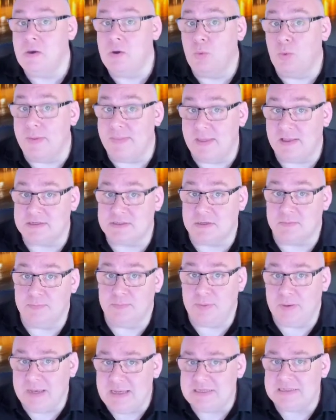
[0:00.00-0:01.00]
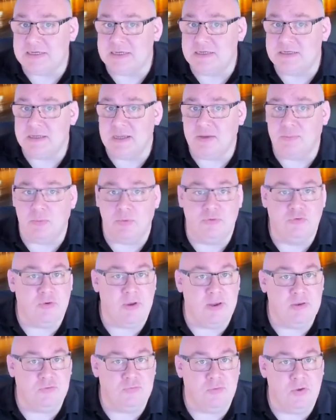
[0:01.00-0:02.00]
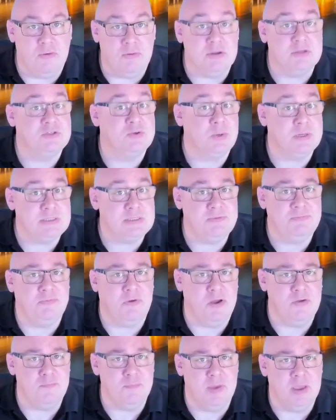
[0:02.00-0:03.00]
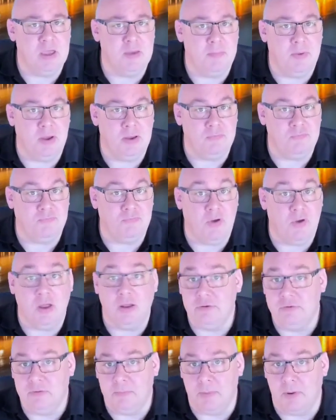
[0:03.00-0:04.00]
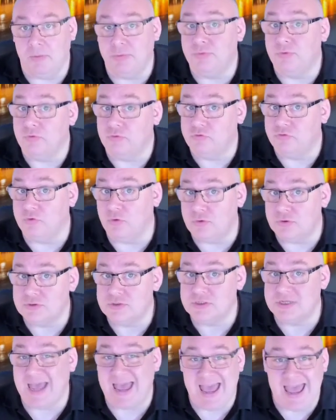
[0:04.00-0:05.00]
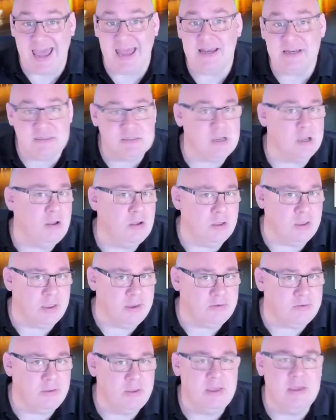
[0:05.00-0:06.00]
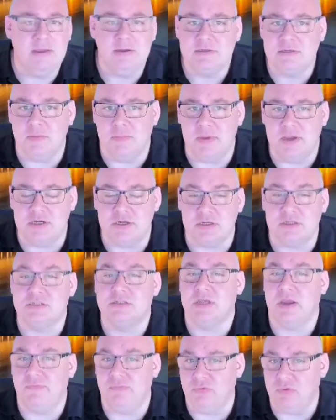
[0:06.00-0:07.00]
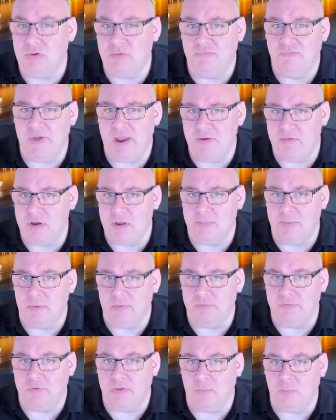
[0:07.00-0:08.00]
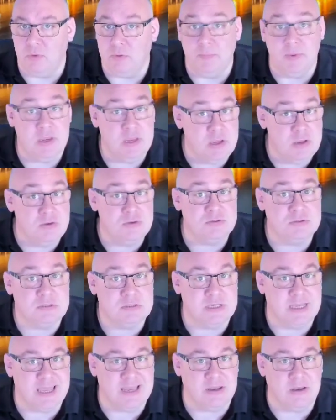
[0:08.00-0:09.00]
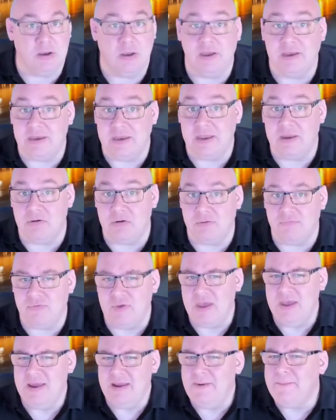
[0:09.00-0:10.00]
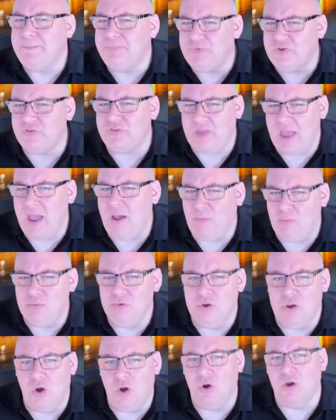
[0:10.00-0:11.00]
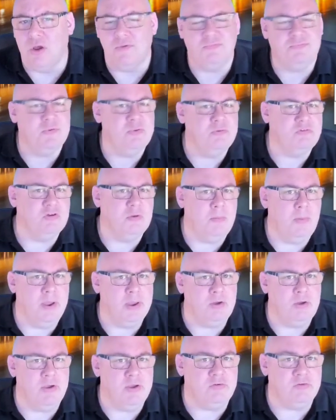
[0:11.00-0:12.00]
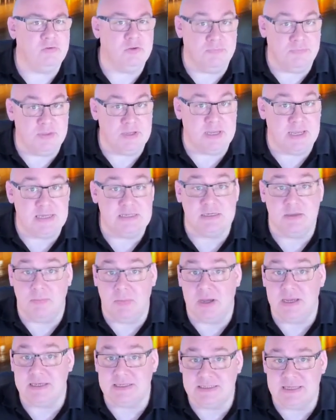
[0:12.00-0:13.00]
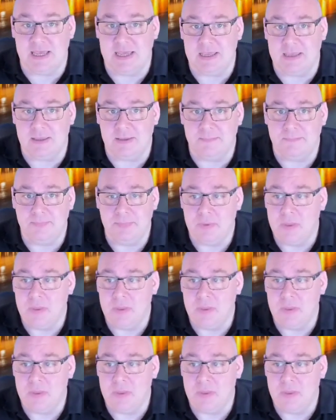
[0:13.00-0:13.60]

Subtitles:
When that's completed, it will transfer a 25 megabyte file to both the source and target to measure several variables that will be used to get an idea of just how long a future migration of the data might take.